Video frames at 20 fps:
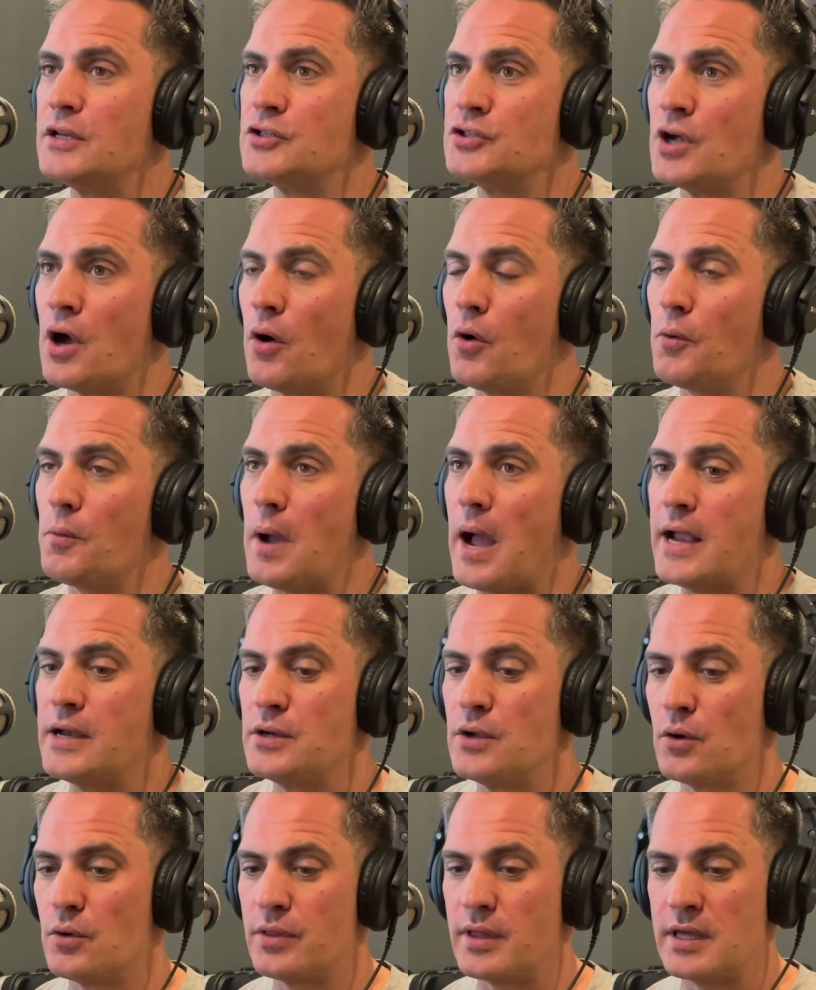Joe, I
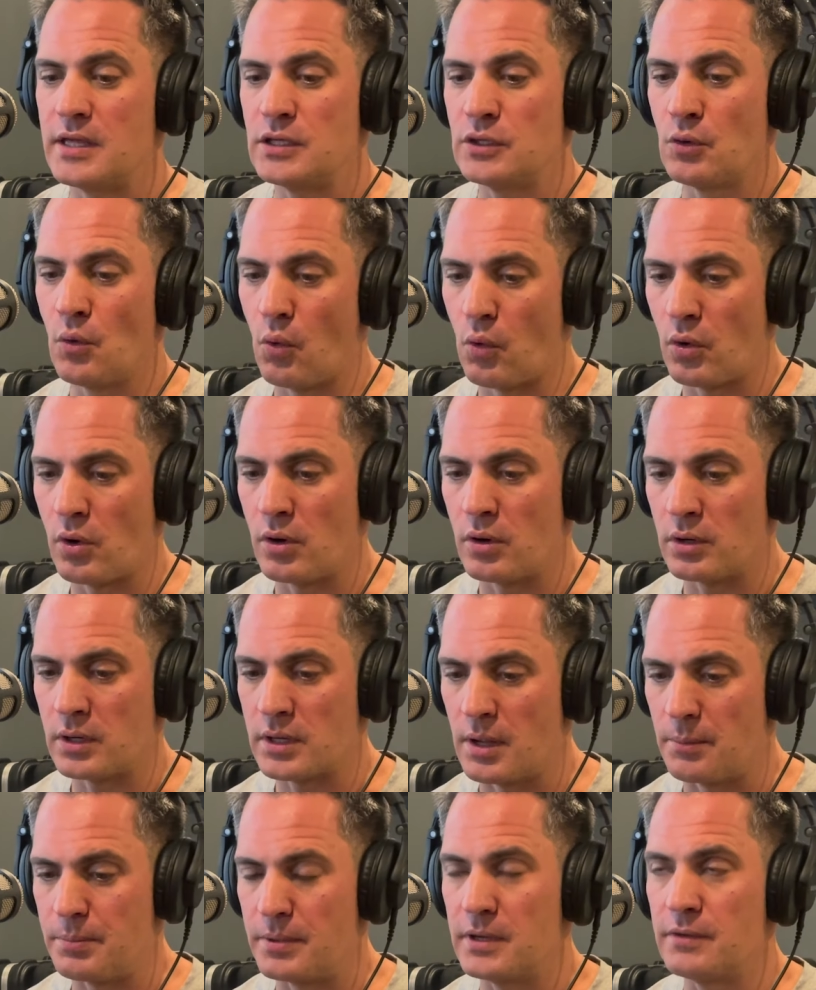know that your
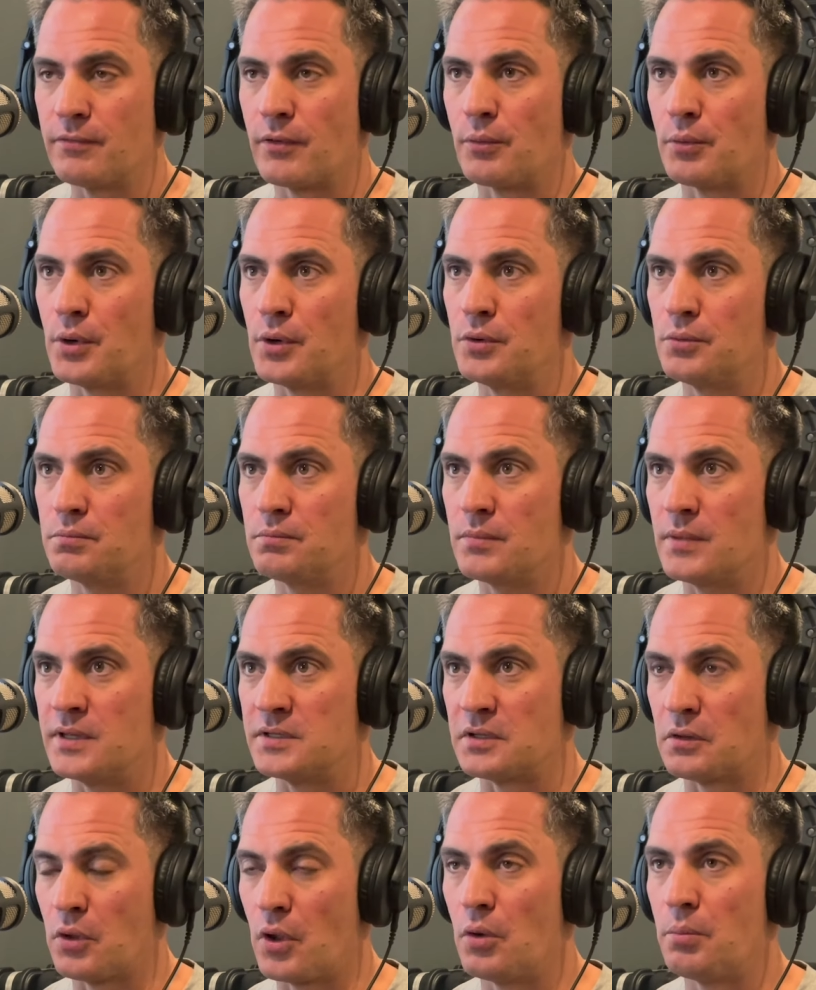company Veroot
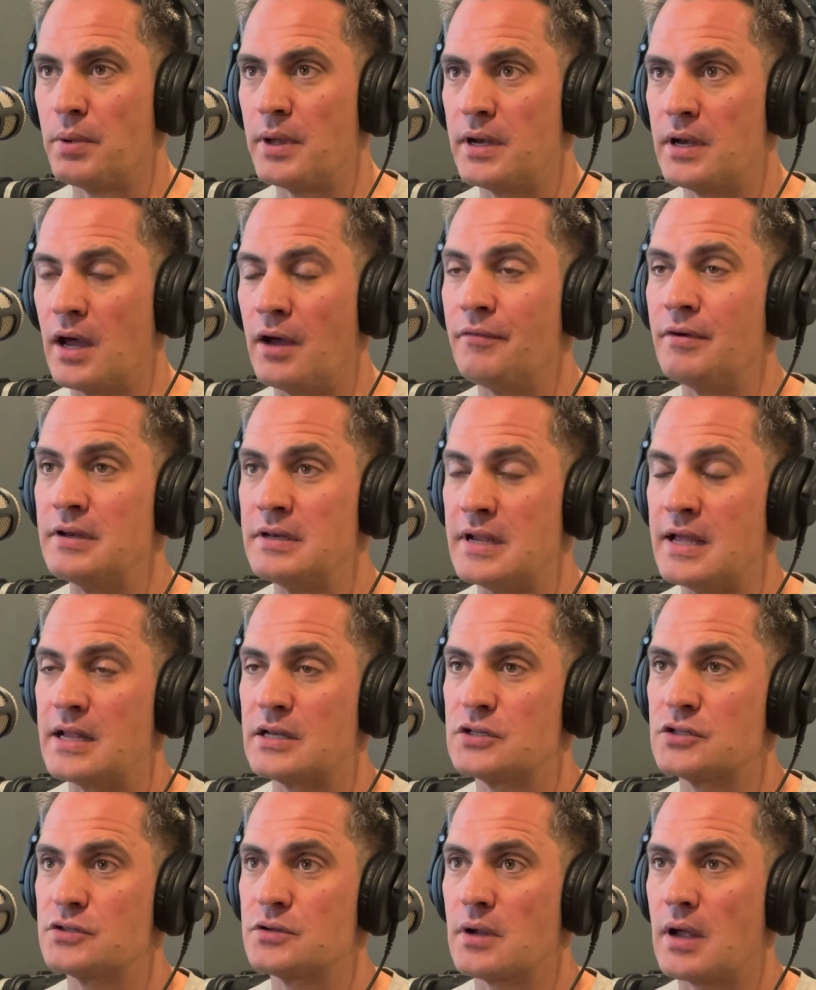is a little bit of a
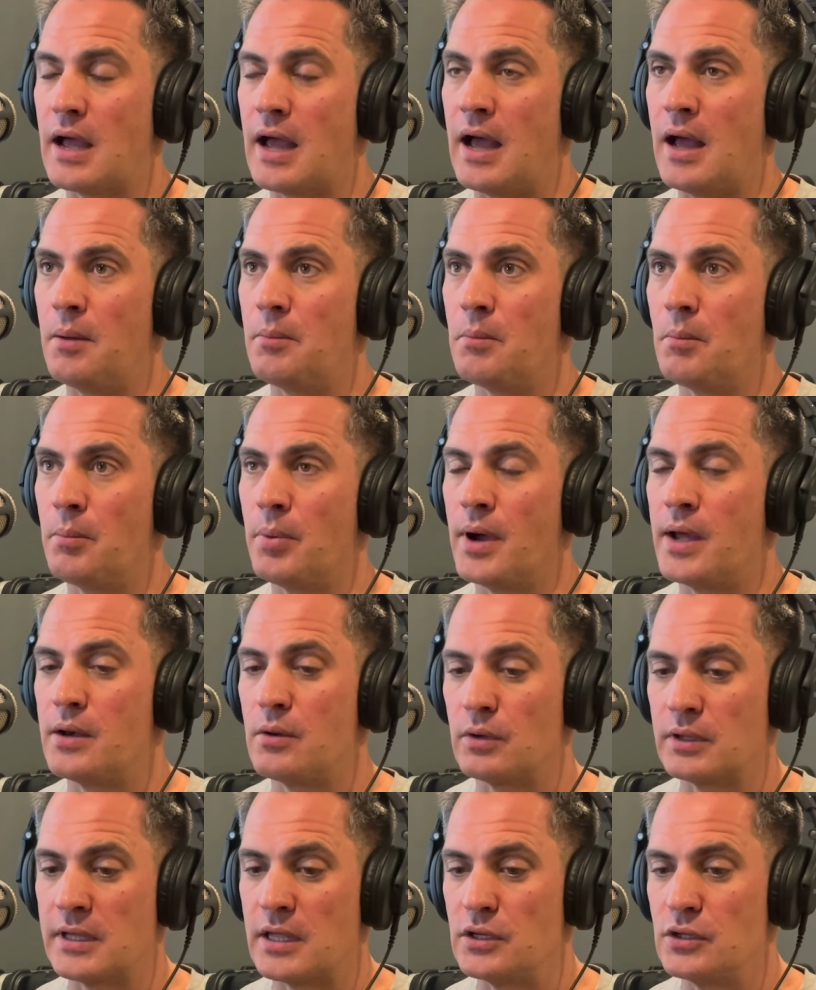niche,
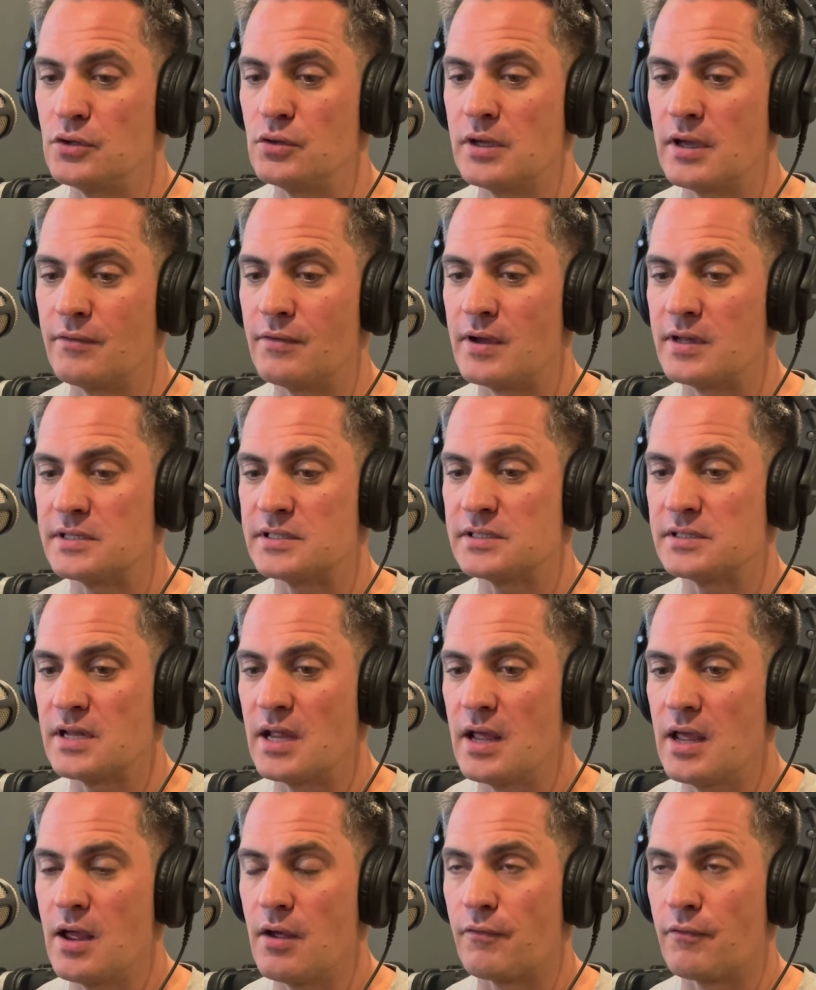but can you give us,